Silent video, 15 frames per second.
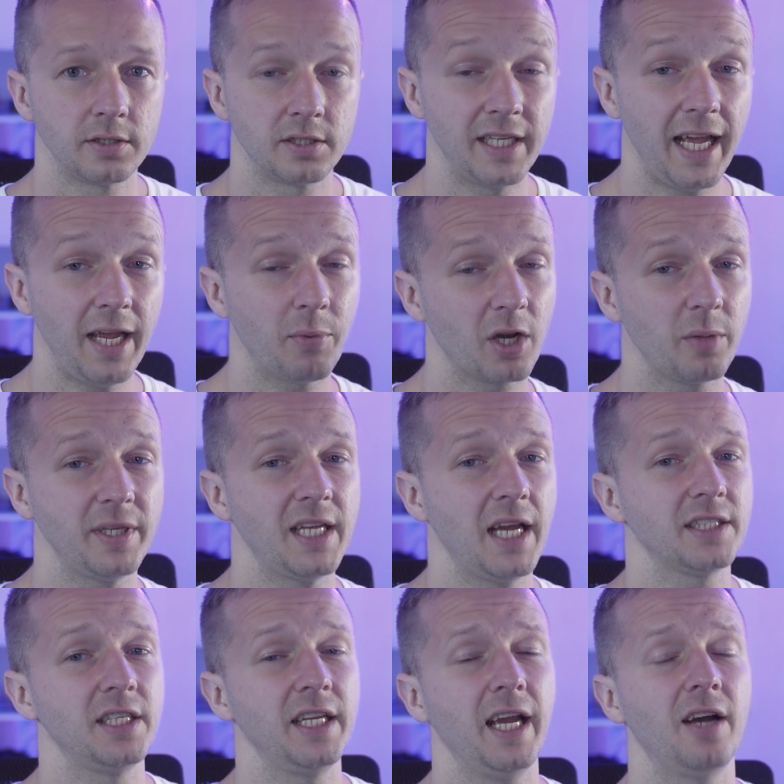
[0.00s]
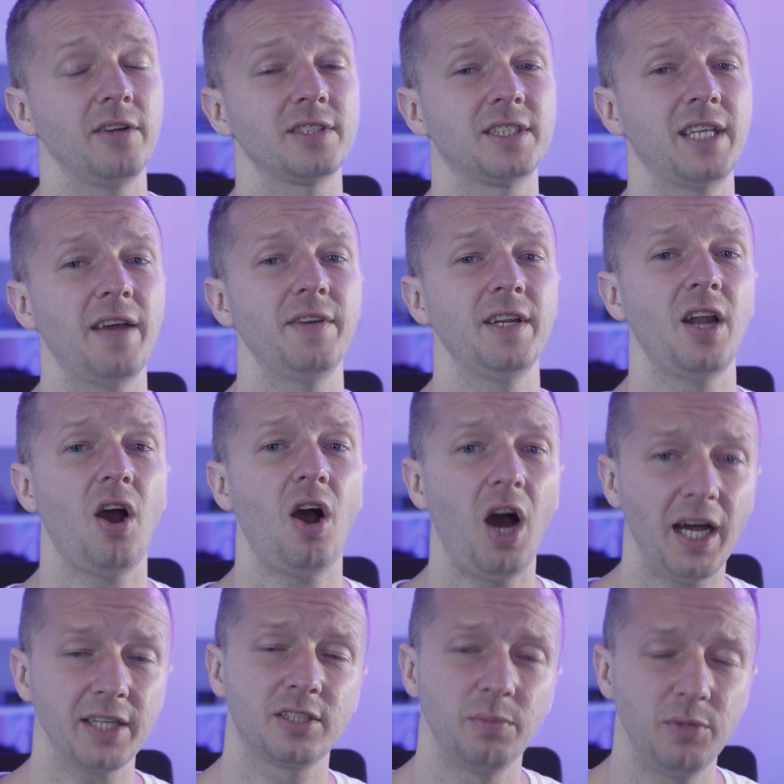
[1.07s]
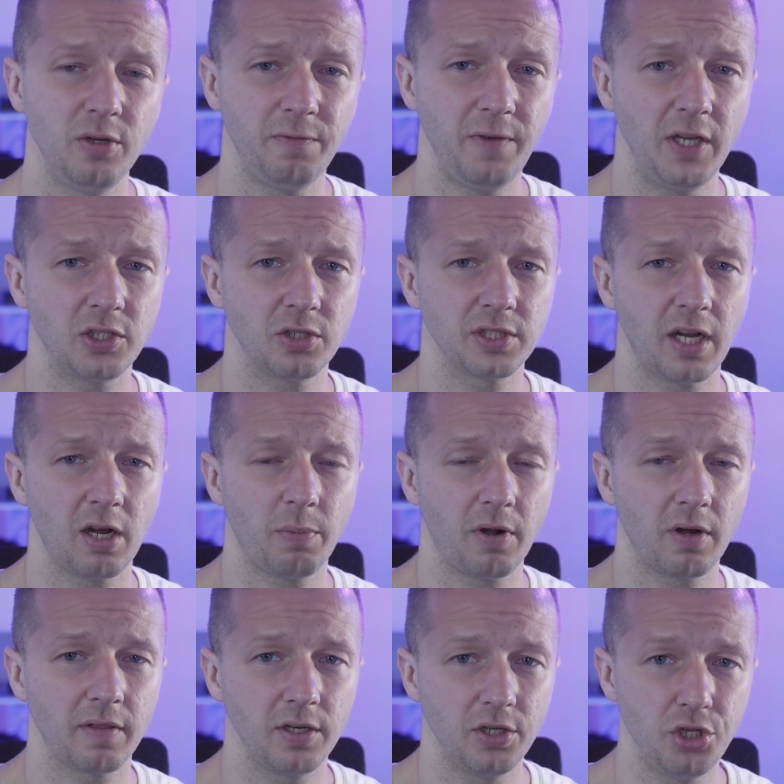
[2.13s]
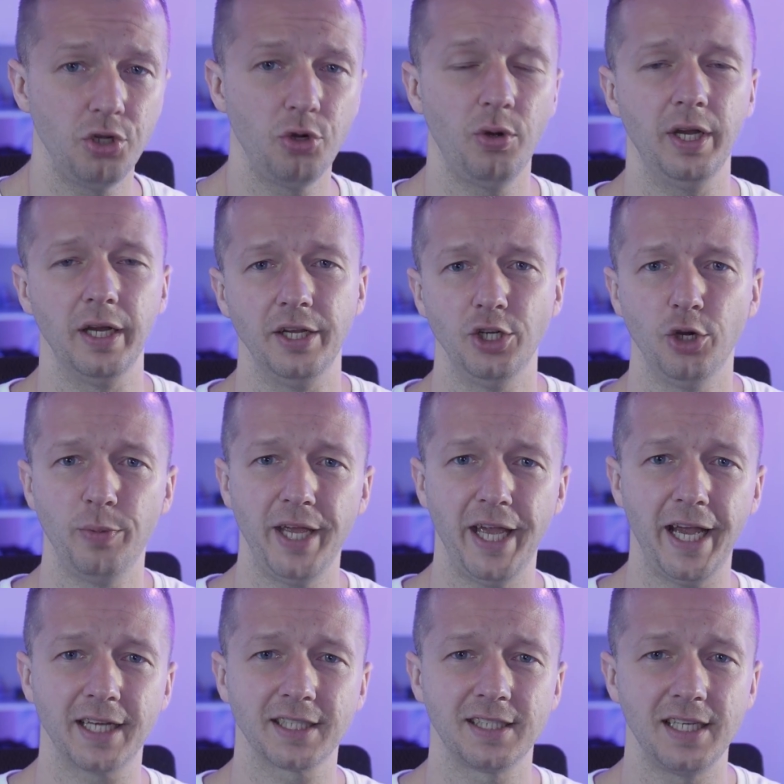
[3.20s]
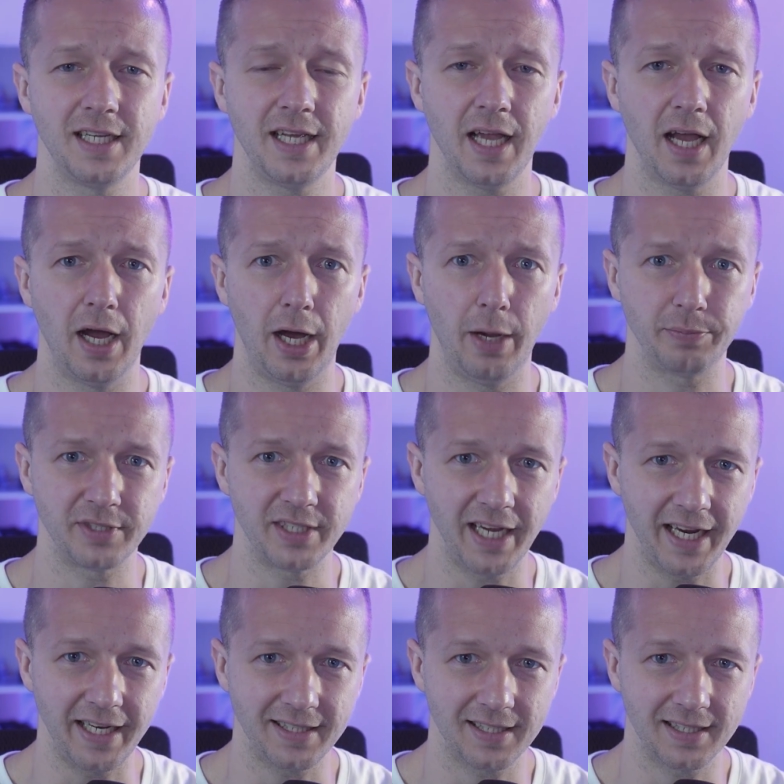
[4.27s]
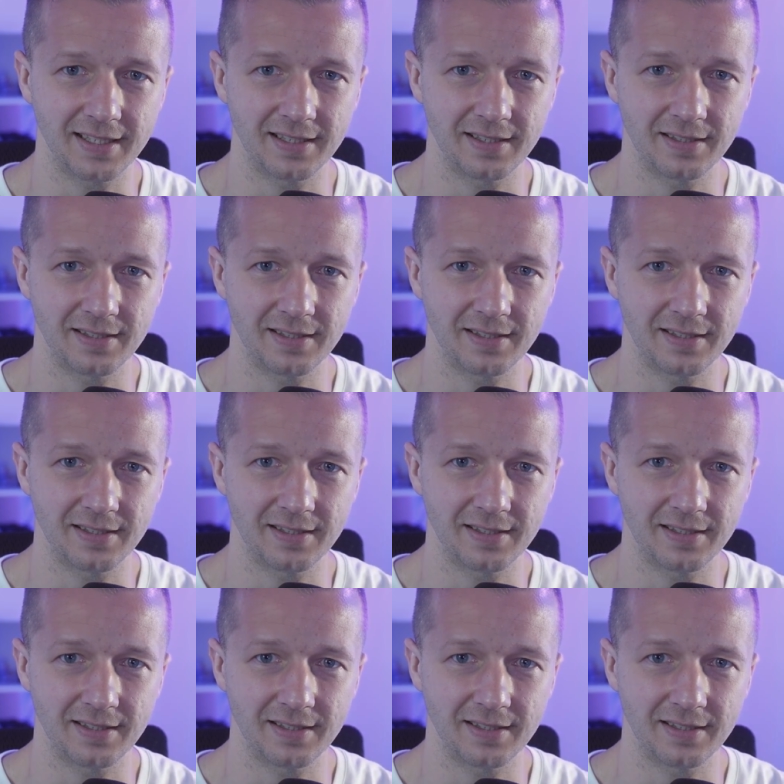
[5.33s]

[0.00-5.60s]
Today, we're going to be testing out seven awesome new features that are part of the new Adobe XD update.